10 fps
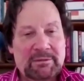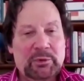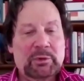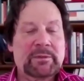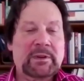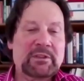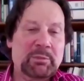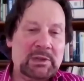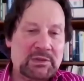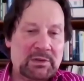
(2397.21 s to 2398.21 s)
four or five
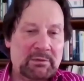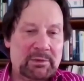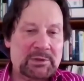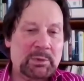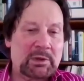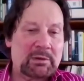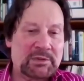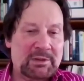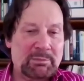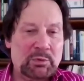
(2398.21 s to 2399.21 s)
millisieverts
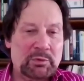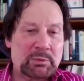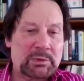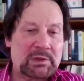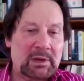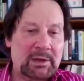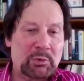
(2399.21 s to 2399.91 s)
because they moved to a slightly